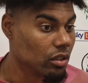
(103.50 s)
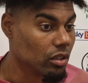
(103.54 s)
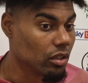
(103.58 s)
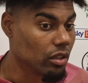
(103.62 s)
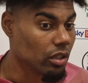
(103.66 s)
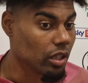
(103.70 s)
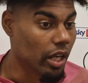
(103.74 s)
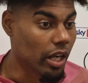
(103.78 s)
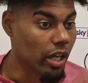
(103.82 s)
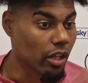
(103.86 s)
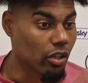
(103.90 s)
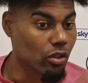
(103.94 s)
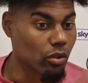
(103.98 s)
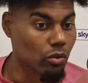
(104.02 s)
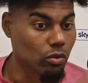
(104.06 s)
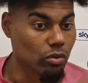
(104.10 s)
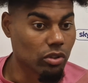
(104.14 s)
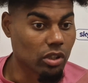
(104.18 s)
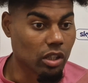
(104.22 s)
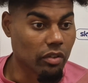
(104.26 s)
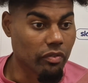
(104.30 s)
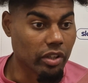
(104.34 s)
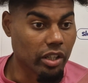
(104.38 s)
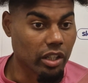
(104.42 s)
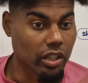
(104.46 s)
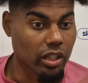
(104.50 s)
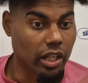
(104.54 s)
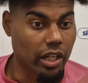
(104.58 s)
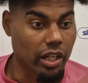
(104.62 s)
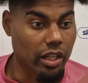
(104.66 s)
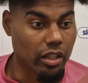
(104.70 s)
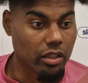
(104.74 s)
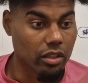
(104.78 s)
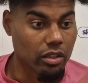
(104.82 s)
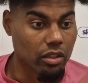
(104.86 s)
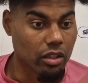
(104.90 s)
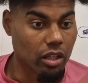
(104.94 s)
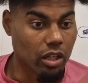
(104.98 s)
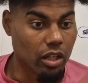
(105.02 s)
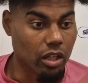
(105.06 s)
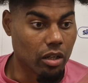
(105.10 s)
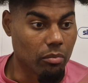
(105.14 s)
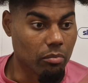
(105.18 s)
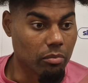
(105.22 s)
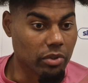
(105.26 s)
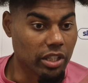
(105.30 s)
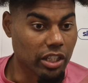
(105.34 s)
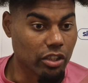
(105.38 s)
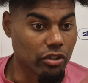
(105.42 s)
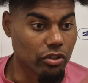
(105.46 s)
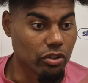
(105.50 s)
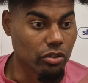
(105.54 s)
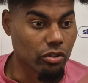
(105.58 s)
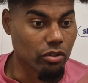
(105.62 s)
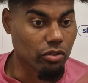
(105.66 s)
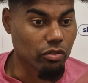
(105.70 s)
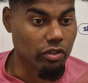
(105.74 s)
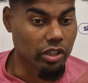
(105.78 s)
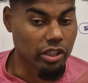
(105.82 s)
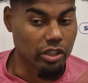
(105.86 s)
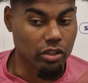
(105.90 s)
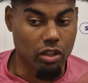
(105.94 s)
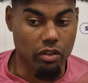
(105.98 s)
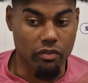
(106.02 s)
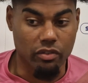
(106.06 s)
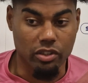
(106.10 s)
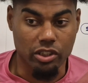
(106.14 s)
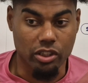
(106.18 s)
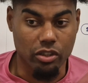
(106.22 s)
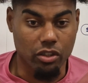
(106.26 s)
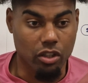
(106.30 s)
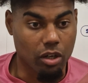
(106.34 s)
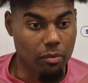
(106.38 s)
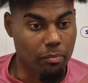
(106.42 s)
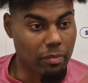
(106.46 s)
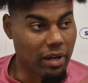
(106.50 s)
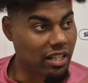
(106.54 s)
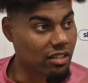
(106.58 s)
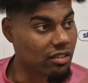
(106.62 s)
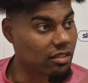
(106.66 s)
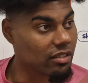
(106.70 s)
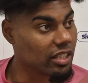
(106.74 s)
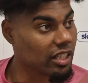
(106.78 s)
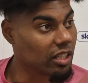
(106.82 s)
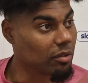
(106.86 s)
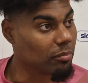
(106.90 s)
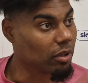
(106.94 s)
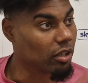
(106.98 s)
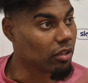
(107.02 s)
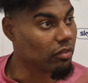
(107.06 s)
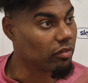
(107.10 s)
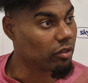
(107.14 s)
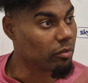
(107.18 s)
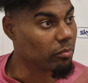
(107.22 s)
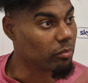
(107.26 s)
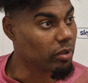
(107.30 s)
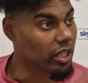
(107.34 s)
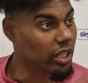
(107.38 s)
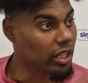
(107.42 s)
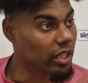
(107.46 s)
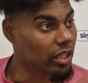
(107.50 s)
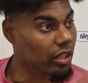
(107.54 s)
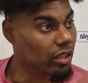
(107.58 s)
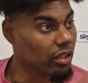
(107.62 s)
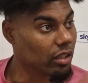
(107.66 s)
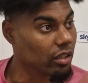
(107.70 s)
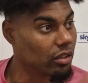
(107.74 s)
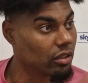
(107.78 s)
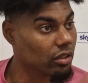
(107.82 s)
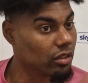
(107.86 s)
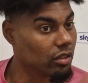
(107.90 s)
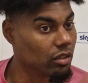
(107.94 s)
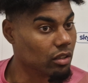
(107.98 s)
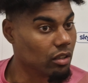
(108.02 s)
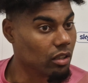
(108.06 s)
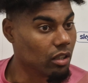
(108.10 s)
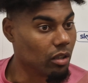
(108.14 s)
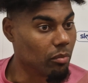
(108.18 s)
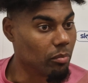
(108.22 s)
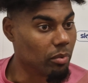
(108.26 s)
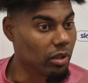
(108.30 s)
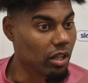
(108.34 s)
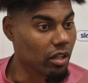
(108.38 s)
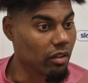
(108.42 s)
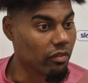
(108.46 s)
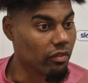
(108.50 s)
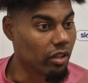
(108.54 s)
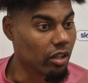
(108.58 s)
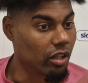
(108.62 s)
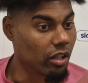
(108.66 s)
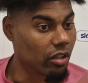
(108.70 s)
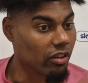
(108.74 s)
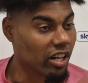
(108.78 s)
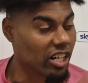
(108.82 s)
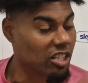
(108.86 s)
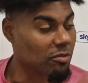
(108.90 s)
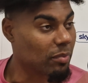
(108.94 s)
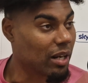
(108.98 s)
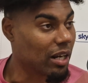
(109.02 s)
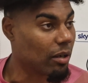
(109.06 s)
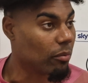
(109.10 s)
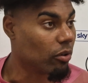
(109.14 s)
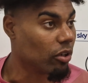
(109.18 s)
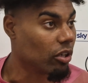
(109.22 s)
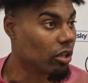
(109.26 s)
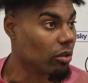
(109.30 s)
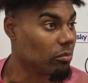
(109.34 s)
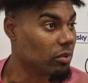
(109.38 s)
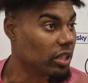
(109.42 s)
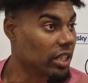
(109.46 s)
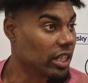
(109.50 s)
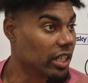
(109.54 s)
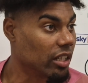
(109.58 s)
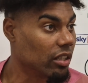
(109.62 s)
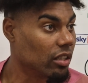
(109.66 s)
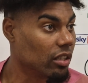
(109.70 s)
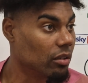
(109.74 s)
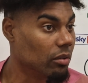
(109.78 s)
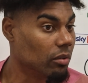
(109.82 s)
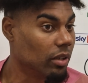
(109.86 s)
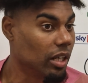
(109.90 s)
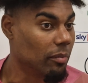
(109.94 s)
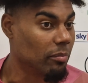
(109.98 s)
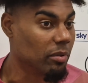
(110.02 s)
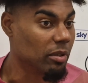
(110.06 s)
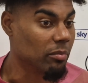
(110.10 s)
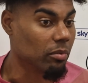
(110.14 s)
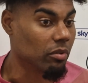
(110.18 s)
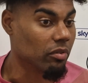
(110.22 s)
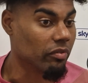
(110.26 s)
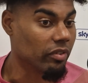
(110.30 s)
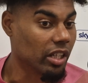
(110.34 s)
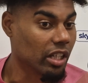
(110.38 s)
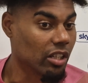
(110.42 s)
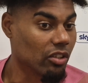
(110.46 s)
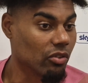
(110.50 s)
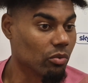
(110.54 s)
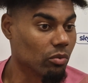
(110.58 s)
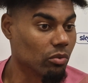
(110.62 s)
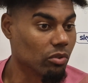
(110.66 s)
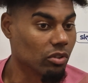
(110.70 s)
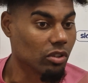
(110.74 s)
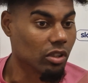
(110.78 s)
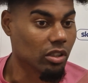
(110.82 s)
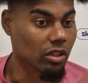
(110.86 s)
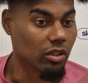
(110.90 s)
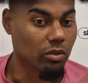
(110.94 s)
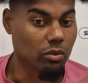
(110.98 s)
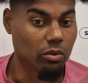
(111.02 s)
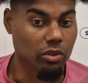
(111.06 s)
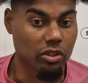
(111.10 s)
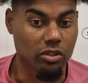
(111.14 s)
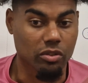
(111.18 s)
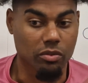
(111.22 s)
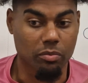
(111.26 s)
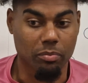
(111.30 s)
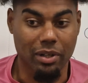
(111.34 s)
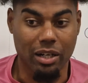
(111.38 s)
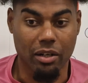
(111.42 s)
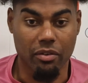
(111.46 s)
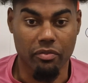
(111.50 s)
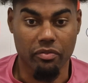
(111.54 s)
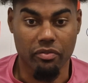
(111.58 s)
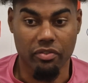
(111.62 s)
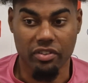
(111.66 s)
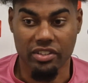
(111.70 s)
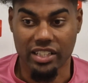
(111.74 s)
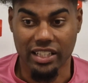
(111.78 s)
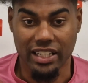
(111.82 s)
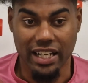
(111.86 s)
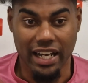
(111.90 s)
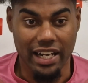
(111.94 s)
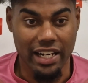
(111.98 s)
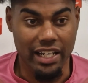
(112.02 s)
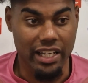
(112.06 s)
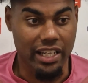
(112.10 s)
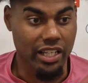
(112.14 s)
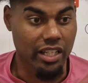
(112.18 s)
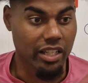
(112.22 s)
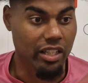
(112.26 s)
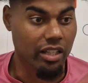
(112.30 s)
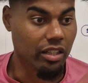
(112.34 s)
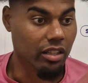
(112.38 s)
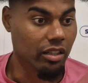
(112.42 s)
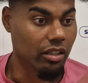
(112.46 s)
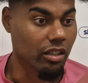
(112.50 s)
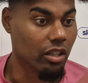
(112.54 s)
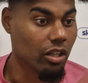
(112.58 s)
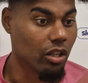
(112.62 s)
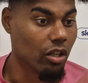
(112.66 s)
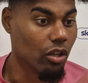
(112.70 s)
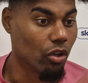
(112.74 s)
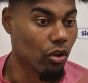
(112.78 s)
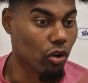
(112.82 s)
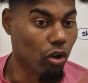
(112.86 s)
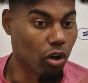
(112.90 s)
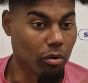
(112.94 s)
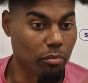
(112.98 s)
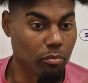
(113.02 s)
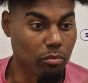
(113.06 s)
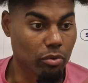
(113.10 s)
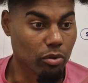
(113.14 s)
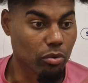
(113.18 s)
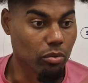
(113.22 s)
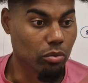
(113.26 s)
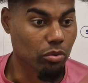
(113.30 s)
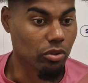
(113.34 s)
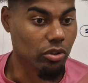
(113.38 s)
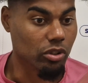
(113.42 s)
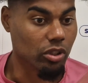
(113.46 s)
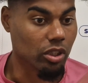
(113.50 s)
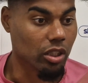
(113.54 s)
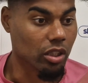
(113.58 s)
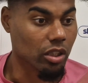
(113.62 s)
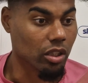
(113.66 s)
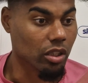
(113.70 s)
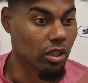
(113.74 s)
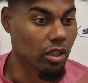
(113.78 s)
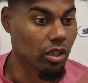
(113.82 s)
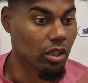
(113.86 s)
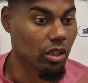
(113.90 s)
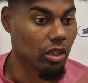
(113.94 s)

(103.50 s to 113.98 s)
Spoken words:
Yeah, of course. I think that League Two's obviously got a bad stigma for being a bit of a crash bang wallop league, where people think it's always about physicality and long balls and